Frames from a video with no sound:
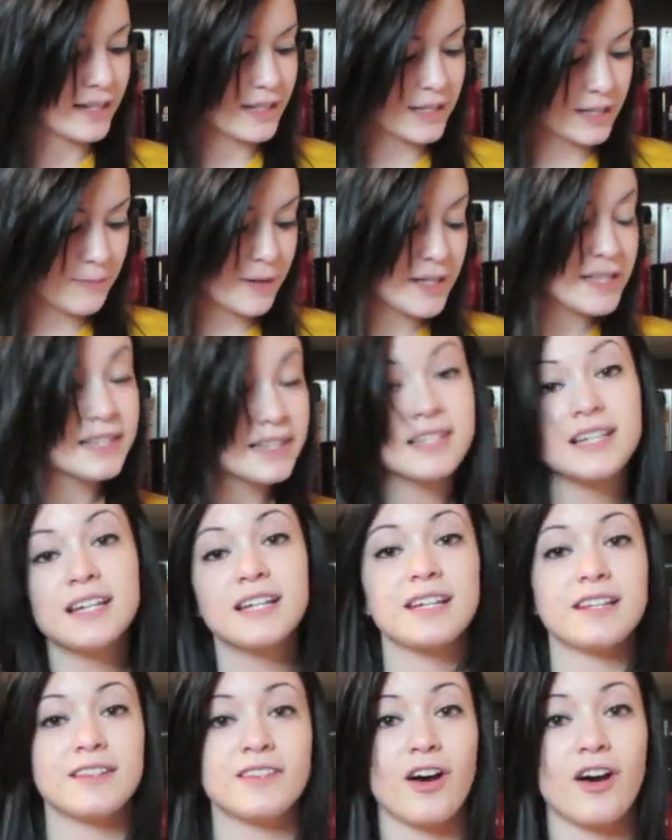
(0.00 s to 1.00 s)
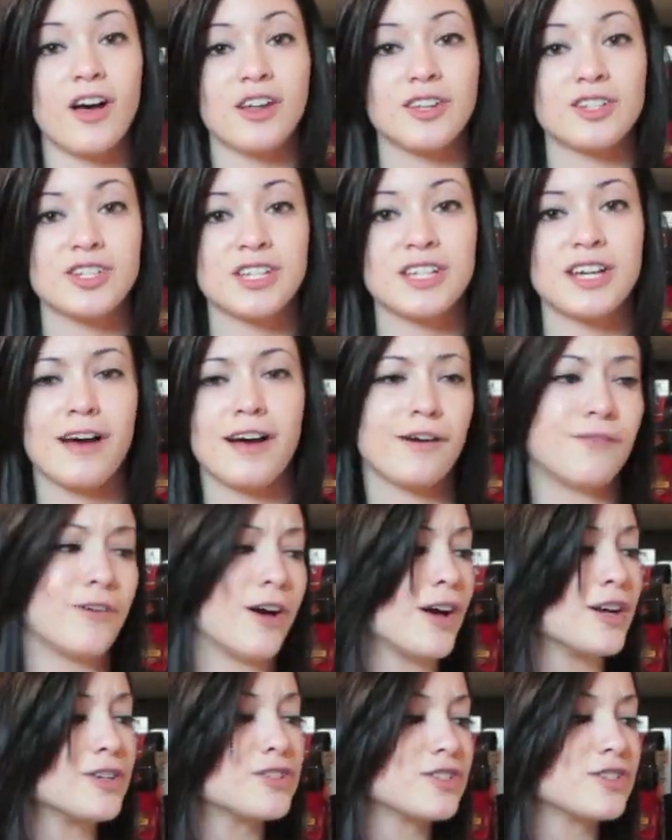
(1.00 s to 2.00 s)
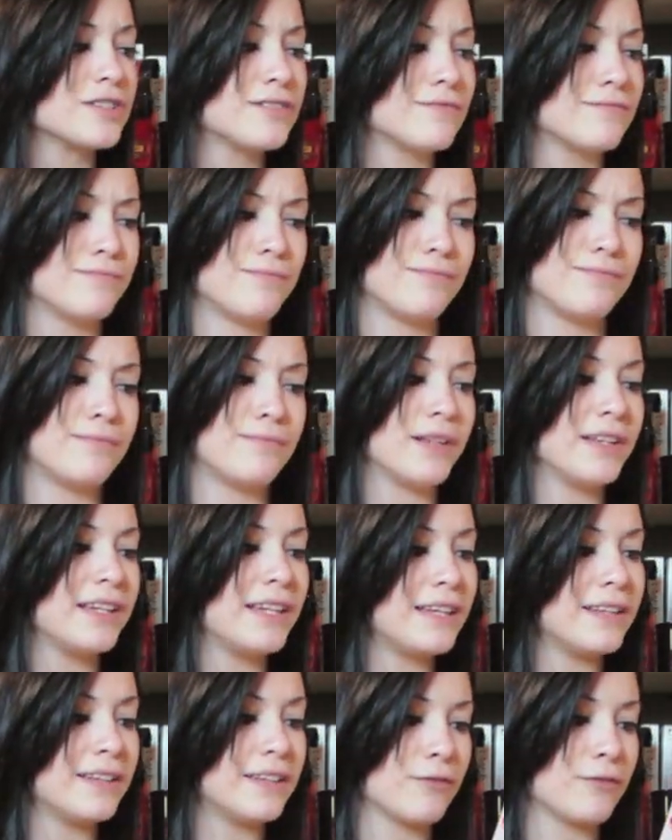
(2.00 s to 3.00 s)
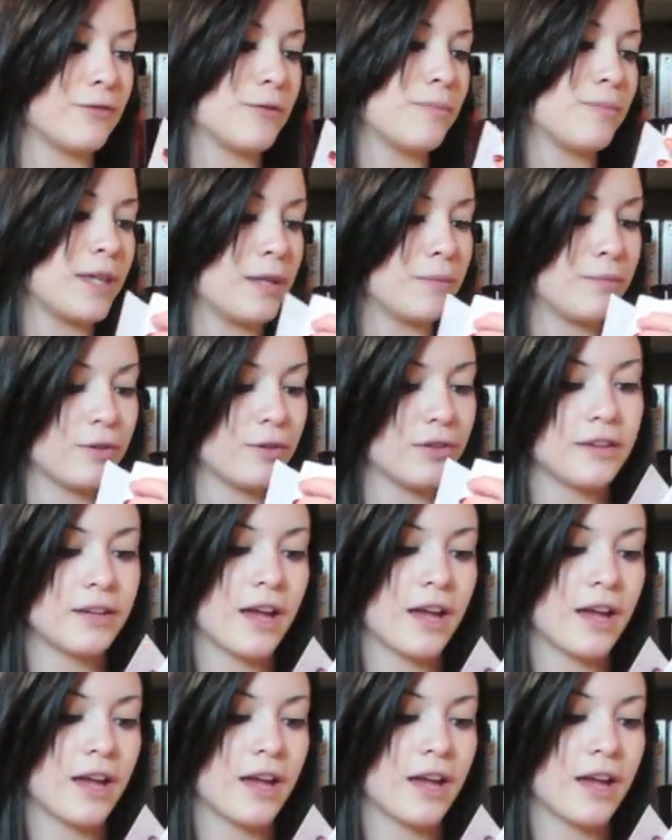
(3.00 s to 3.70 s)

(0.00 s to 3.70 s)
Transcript: and it's basically an anthology of 100 billion different people.